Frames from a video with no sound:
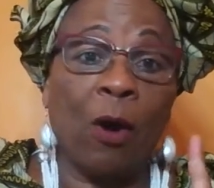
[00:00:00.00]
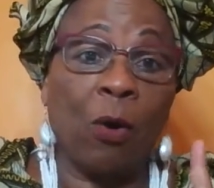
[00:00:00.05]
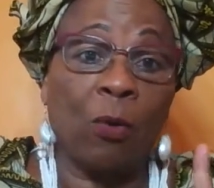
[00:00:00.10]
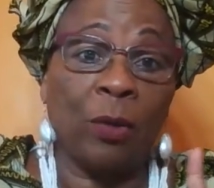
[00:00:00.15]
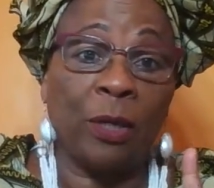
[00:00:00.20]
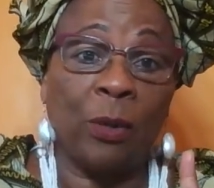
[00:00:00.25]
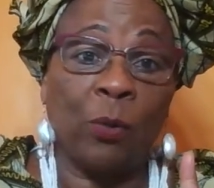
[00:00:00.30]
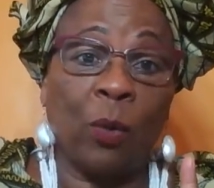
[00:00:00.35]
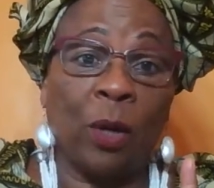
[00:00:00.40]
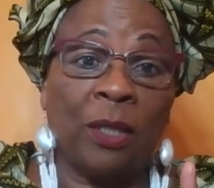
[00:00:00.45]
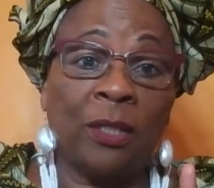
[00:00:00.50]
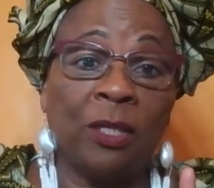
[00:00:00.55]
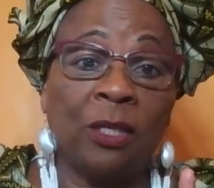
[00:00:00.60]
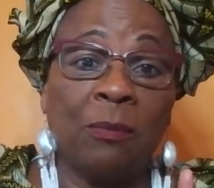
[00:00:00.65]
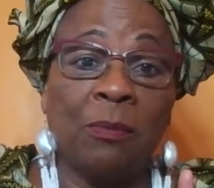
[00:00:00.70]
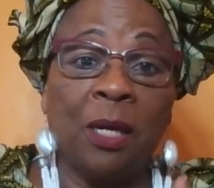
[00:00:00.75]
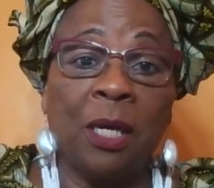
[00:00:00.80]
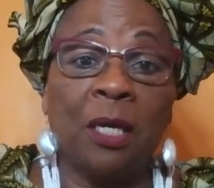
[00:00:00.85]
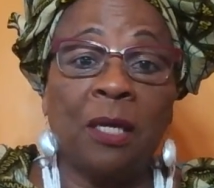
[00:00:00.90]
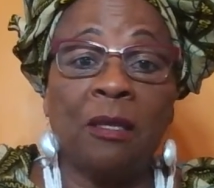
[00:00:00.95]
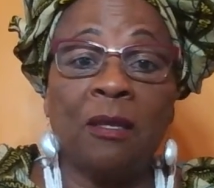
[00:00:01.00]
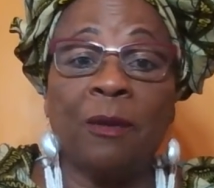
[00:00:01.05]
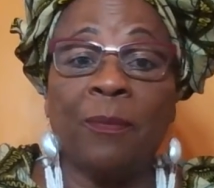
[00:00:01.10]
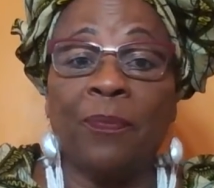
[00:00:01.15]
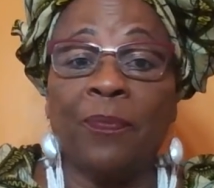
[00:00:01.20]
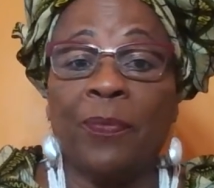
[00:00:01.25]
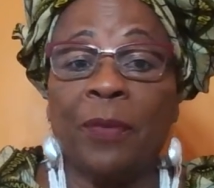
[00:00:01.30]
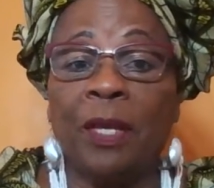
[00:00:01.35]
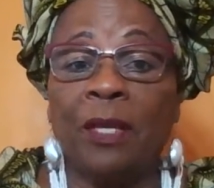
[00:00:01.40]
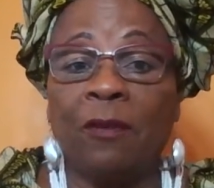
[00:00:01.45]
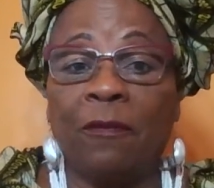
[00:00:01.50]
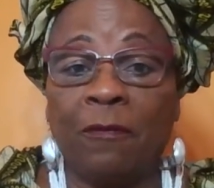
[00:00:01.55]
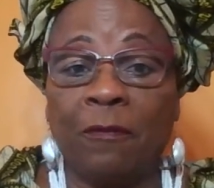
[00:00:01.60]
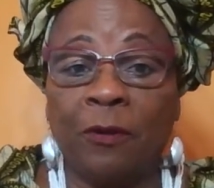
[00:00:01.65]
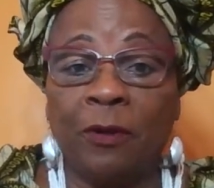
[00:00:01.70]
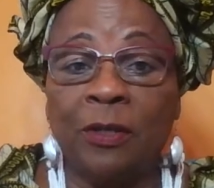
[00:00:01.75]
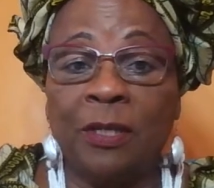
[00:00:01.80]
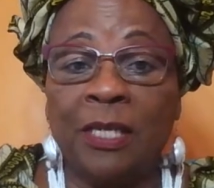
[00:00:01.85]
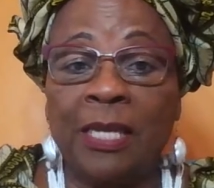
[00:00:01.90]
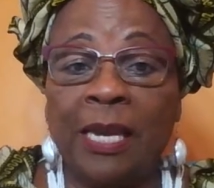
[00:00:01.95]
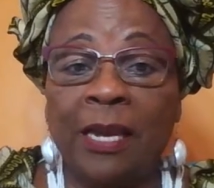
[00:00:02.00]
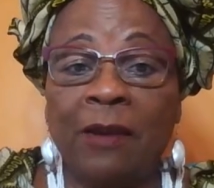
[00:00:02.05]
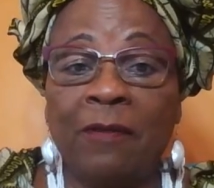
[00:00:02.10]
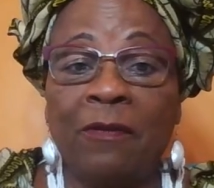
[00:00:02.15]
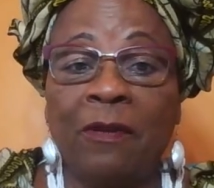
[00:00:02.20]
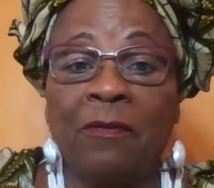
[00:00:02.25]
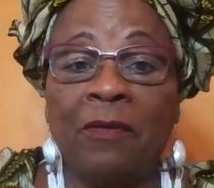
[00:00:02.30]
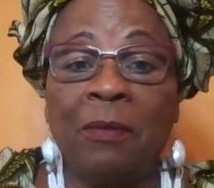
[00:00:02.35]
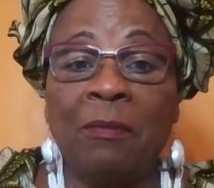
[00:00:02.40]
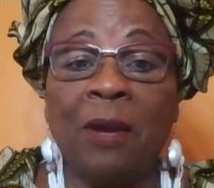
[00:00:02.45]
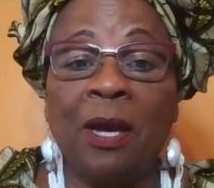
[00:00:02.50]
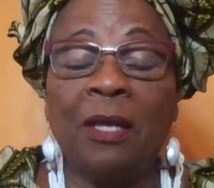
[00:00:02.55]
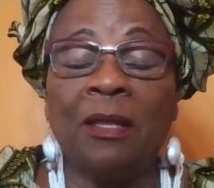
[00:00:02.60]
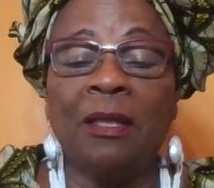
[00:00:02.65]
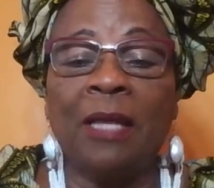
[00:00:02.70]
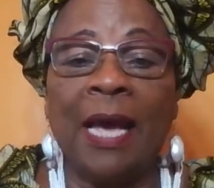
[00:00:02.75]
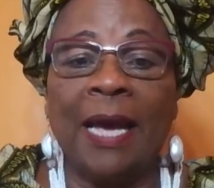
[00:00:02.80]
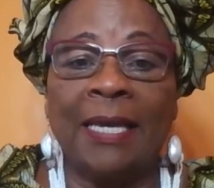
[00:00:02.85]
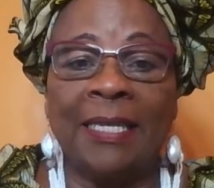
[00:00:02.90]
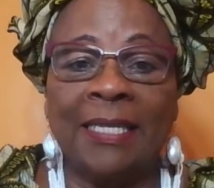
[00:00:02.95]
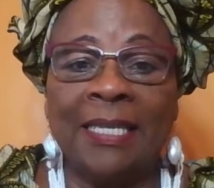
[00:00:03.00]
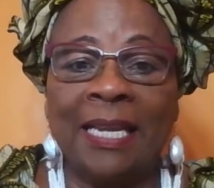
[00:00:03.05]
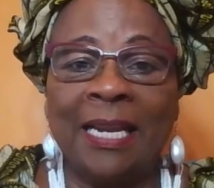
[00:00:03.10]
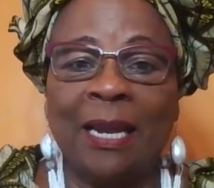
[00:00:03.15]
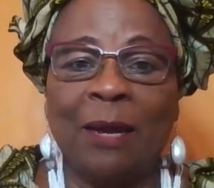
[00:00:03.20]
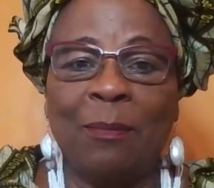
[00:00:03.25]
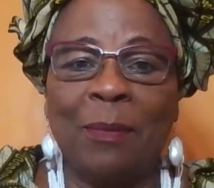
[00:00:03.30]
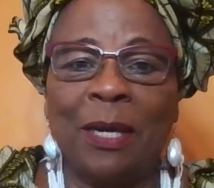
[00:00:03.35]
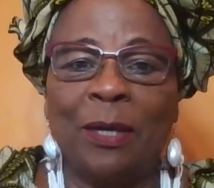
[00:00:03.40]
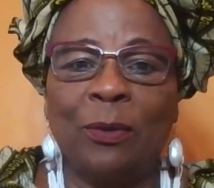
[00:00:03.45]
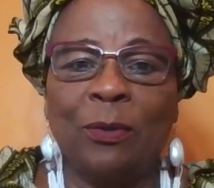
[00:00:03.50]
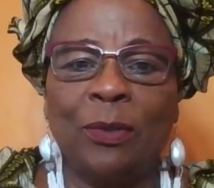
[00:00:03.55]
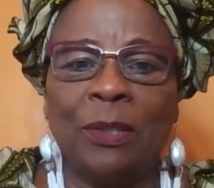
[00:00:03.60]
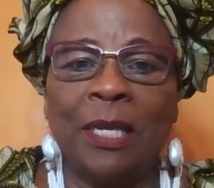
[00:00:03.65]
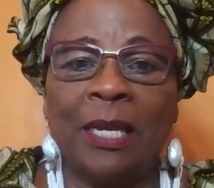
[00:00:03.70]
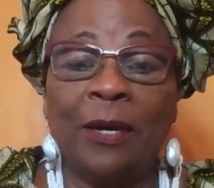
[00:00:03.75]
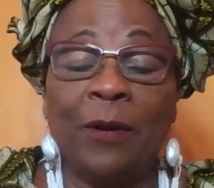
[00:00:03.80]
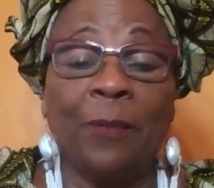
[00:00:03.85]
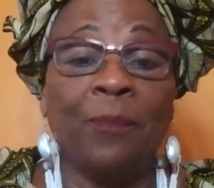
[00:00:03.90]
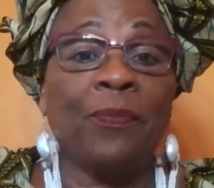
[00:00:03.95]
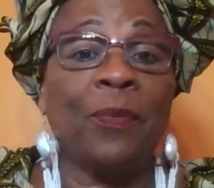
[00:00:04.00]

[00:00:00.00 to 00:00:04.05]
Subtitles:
Only once a month, the first day of every month, I send out my newsletter.